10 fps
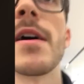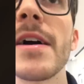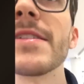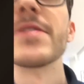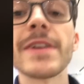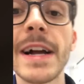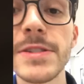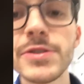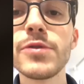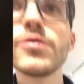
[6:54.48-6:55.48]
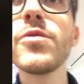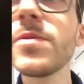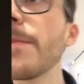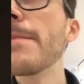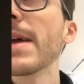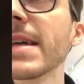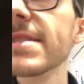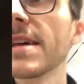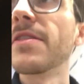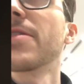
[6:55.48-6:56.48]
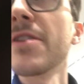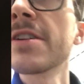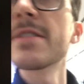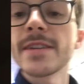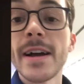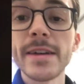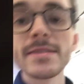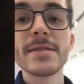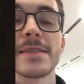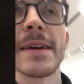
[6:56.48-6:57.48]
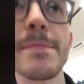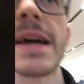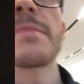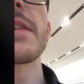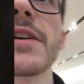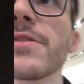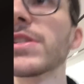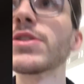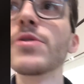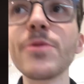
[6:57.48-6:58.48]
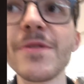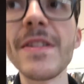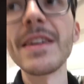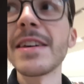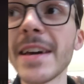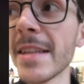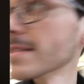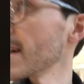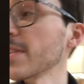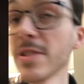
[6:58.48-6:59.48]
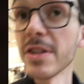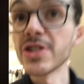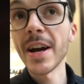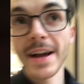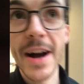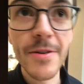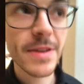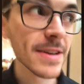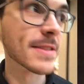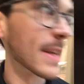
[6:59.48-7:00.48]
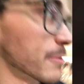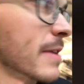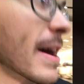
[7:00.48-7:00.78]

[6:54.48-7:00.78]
All right, so I got two minutes and thirty seconds. They made me go to the kids section to check out because they were